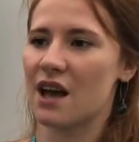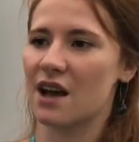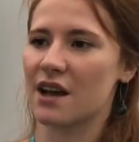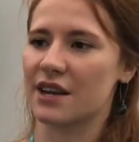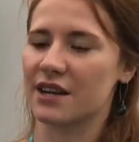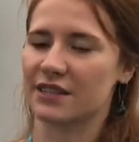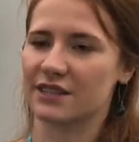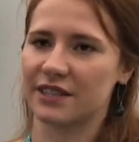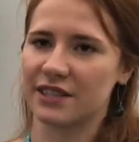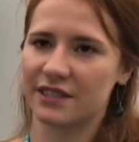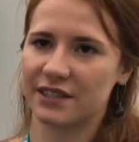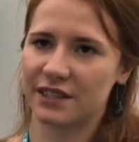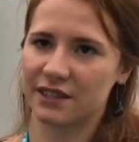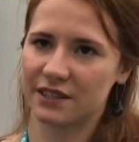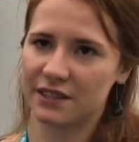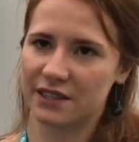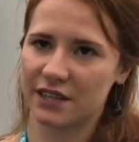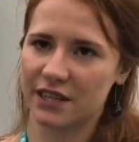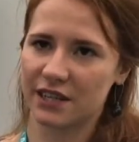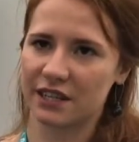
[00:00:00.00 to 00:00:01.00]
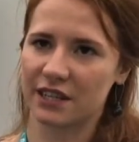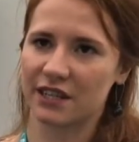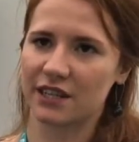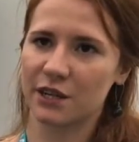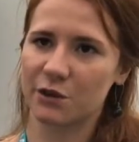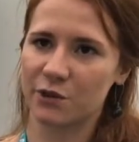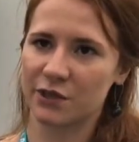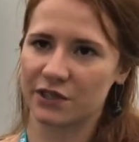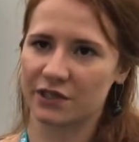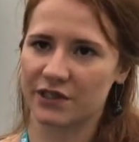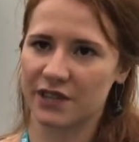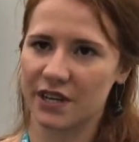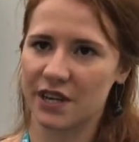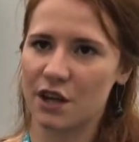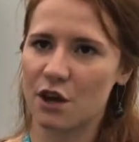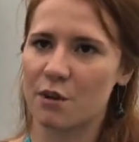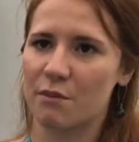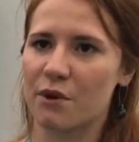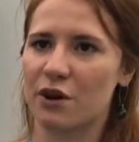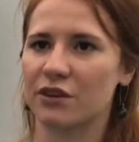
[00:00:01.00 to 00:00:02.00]
consistency and adequacy
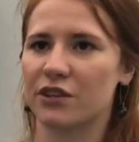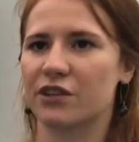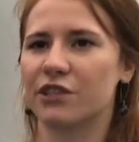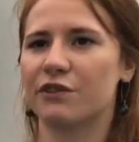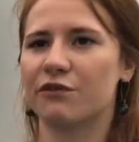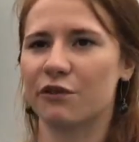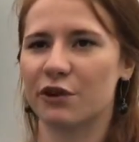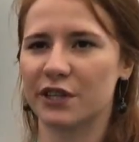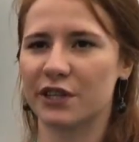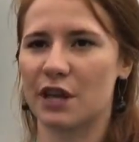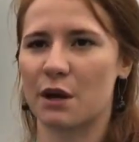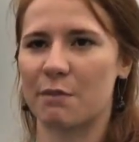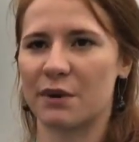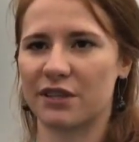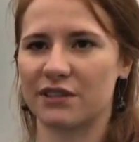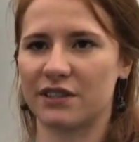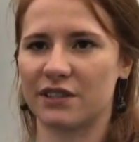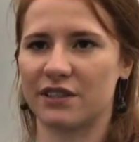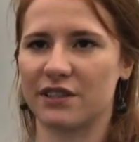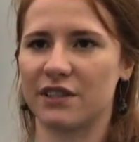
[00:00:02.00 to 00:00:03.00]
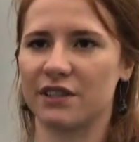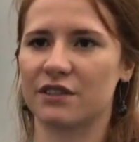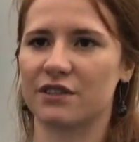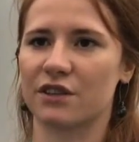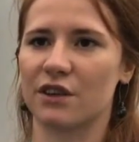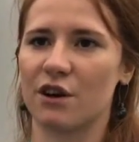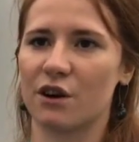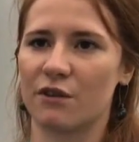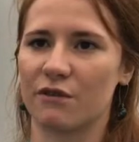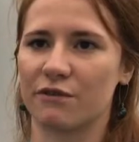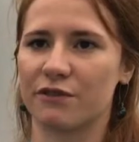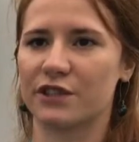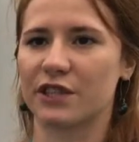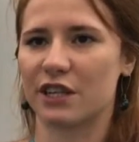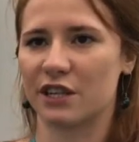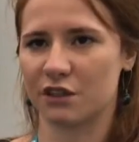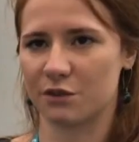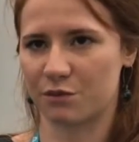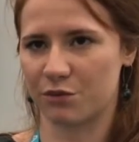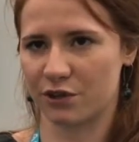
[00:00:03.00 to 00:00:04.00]
among the different capacities of
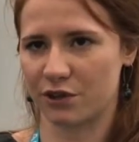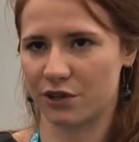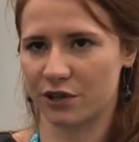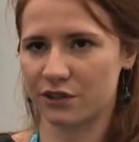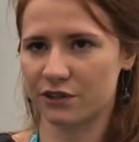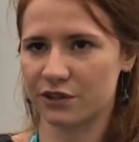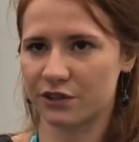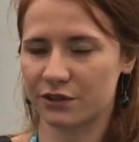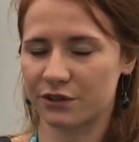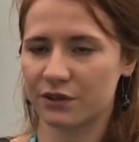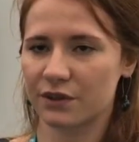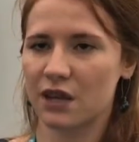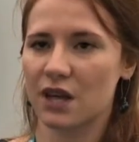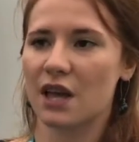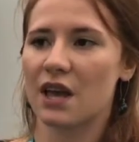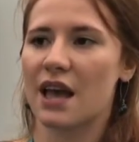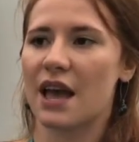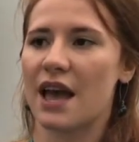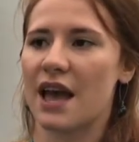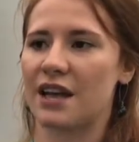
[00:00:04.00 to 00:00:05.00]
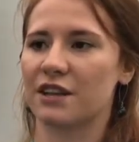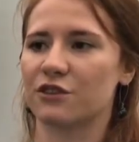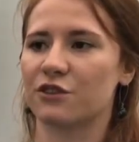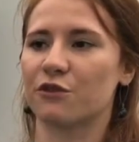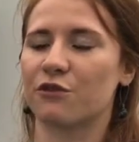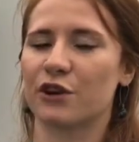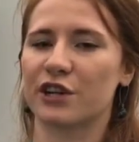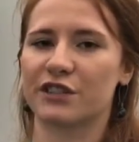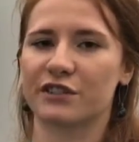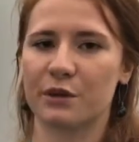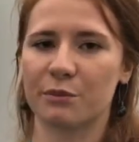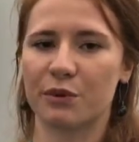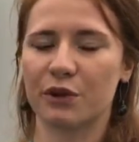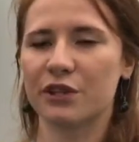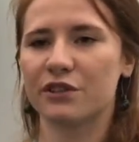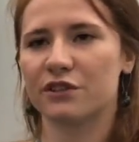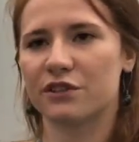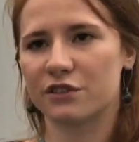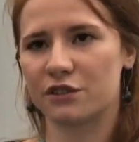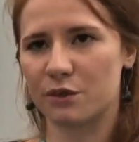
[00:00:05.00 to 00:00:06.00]
Thales products. And so, for example,
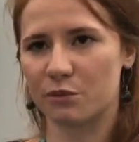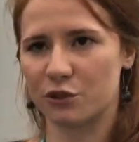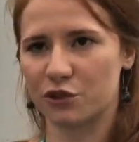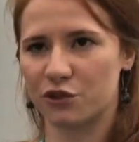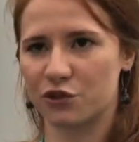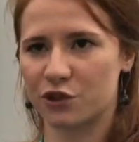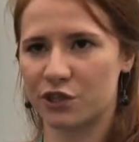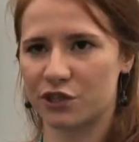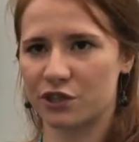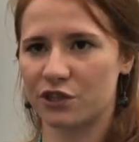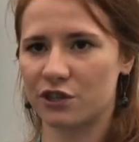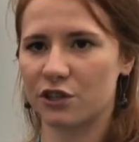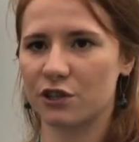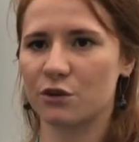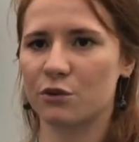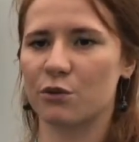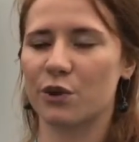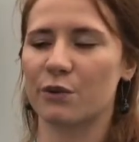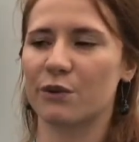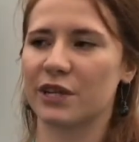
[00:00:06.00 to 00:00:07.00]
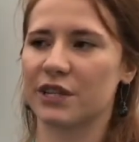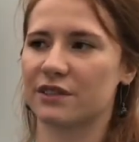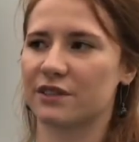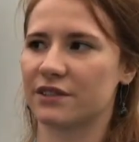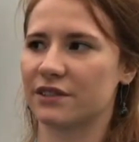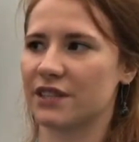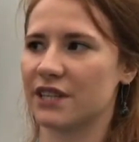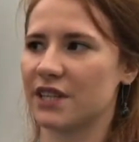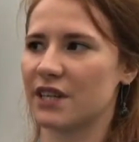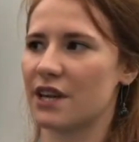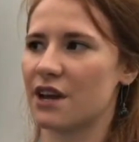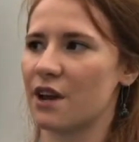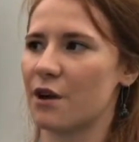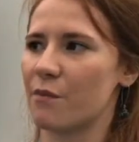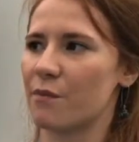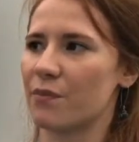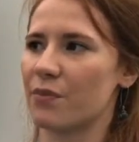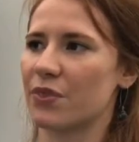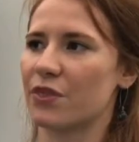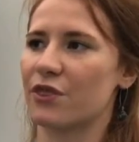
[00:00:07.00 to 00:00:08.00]
in this demonstration, we will see
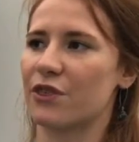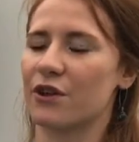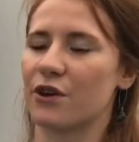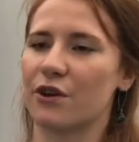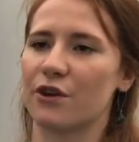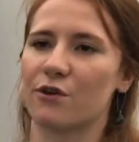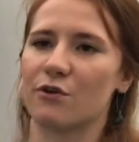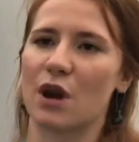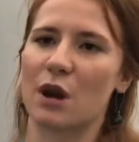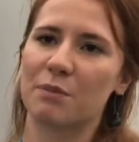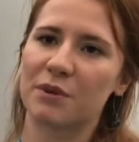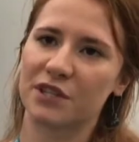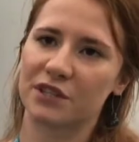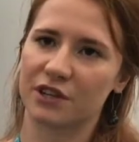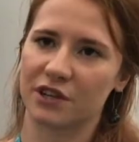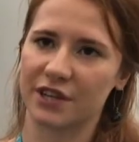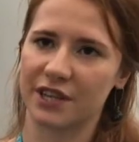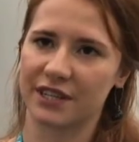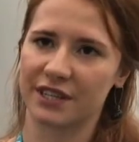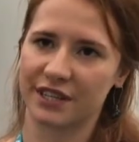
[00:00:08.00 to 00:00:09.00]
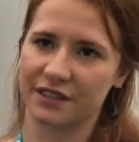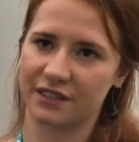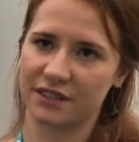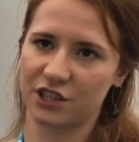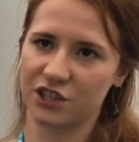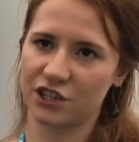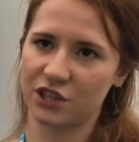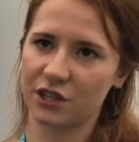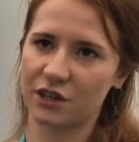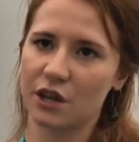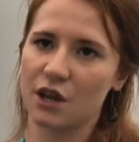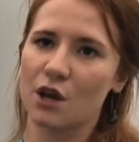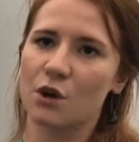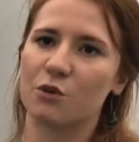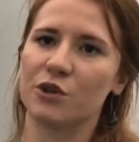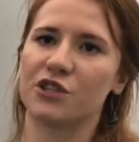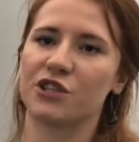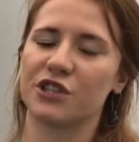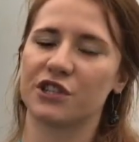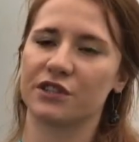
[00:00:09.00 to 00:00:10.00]
the rapid target acquisition,
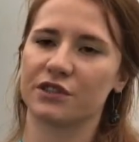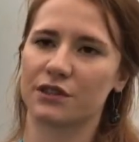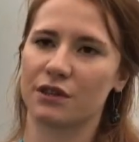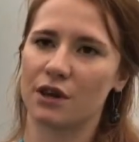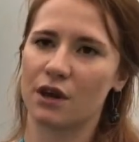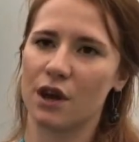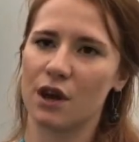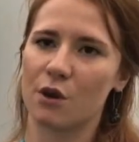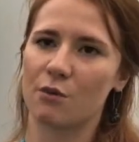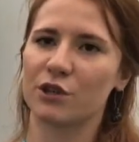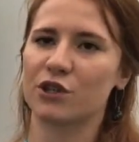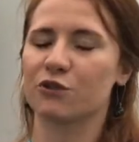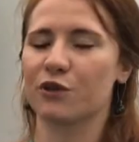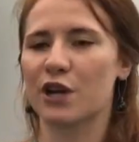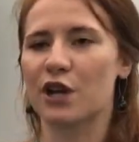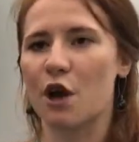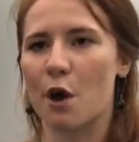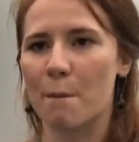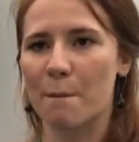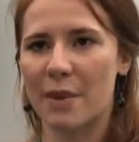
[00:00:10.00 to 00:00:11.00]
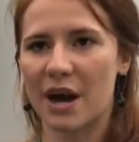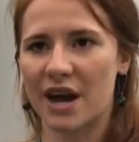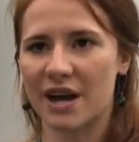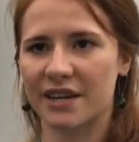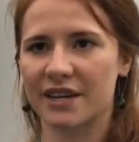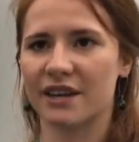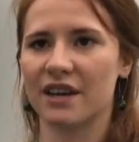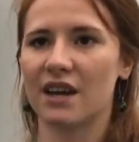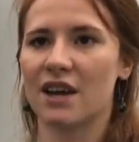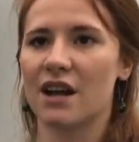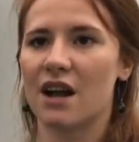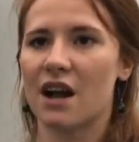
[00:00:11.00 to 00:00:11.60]
which will combine